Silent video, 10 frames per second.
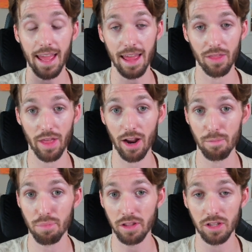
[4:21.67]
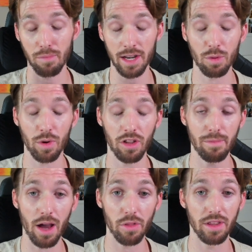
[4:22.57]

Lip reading: and they are putting their money where their mouth